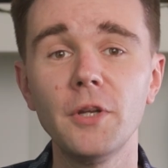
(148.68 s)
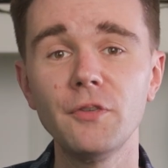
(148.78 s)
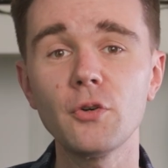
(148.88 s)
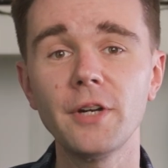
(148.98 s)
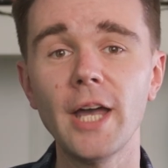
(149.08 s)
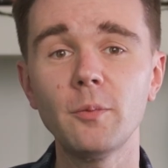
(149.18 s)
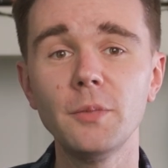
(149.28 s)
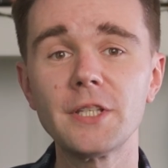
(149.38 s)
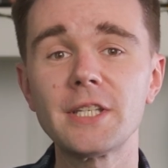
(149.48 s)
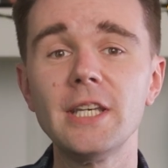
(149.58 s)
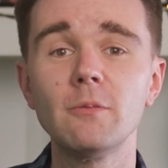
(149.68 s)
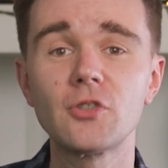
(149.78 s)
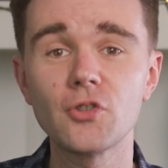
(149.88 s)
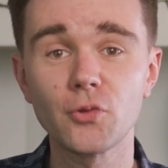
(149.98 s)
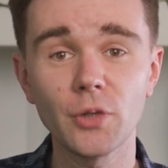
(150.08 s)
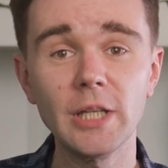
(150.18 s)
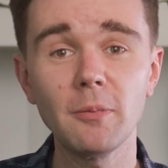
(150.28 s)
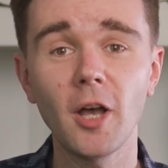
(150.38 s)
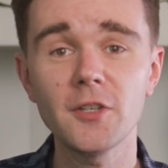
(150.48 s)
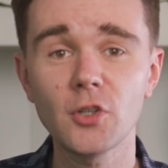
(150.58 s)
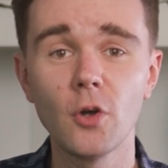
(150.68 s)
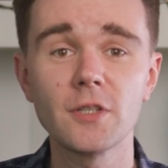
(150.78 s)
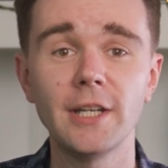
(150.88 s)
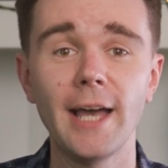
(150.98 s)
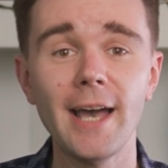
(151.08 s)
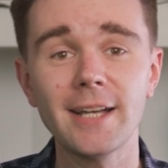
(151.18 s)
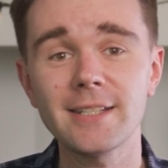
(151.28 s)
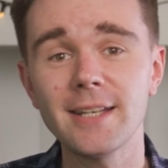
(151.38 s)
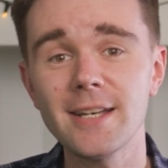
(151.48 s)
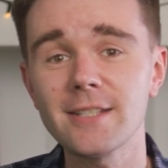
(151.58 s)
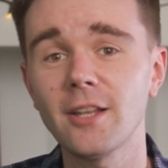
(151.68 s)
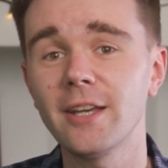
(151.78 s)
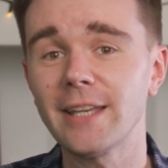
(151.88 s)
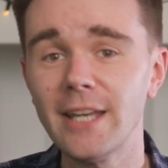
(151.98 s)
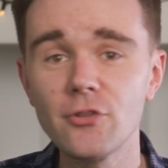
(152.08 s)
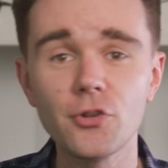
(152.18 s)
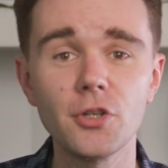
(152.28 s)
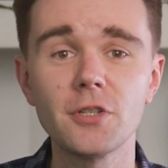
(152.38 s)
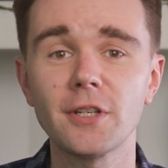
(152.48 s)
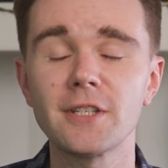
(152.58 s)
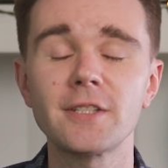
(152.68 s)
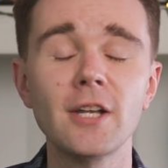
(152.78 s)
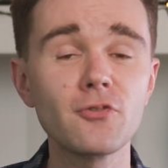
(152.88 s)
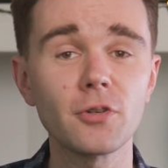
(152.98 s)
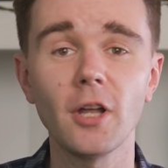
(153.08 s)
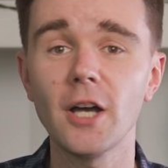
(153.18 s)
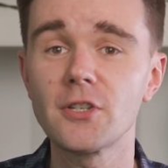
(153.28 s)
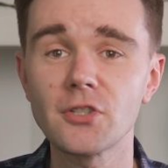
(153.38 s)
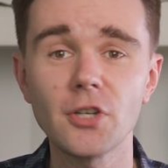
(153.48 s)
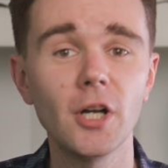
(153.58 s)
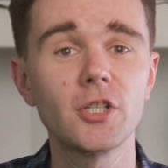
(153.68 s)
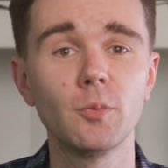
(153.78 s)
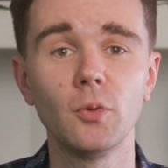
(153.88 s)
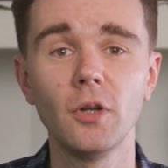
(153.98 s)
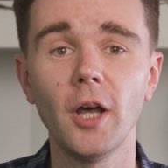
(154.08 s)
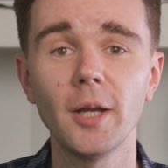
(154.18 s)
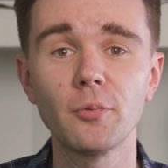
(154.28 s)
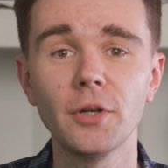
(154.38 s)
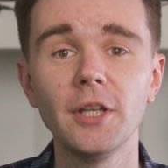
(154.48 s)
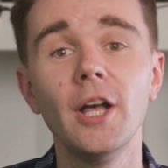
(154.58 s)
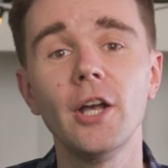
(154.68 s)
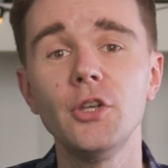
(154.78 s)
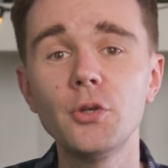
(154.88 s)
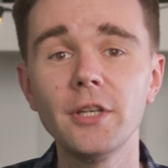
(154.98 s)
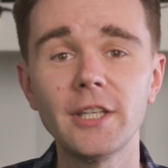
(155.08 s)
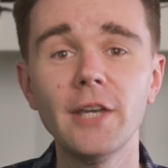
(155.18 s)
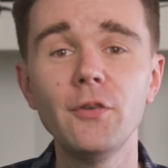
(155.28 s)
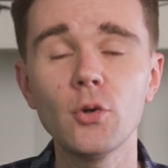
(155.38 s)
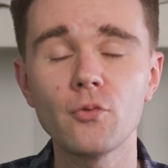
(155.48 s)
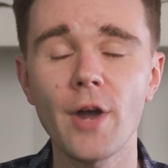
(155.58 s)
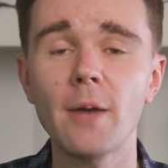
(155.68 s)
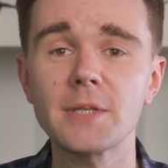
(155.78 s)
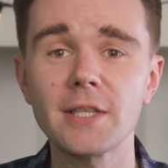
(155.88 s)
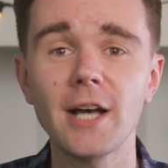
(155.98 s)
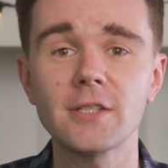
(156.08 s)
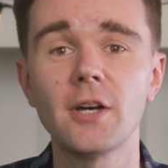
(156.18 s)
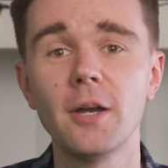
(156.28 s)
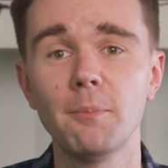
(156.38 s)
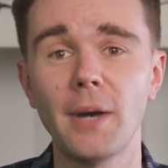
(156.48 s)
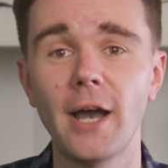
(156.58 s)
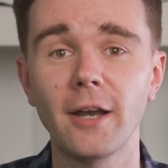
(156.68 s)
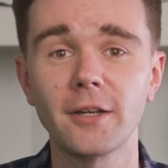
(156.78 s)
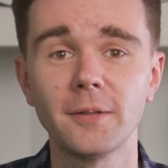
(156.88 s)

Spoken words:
But if your enablement team streamlines content access, like introducing a centralized searchable library, you can give your reps that time back.